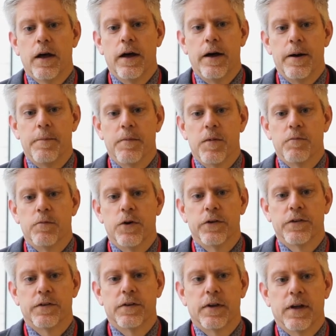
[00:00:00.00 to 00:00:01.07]
um,
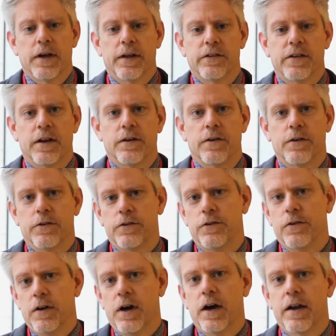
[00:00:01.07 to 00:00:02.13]
most uh, centers
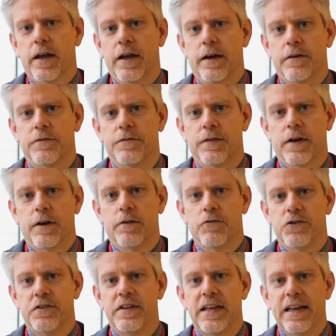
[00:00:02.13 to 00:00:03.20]
do not have uh,
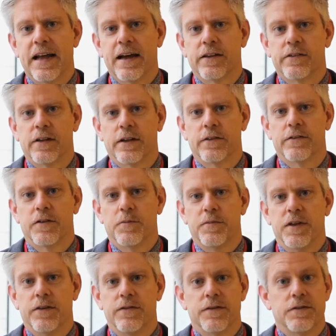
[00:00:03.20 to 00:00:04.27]
routine access to
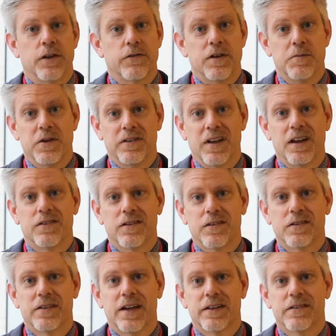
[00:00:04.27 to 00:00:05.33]
P53
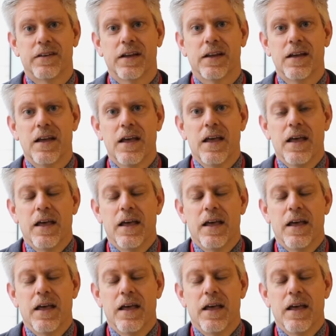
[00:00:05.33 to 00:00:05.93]
mutational testing,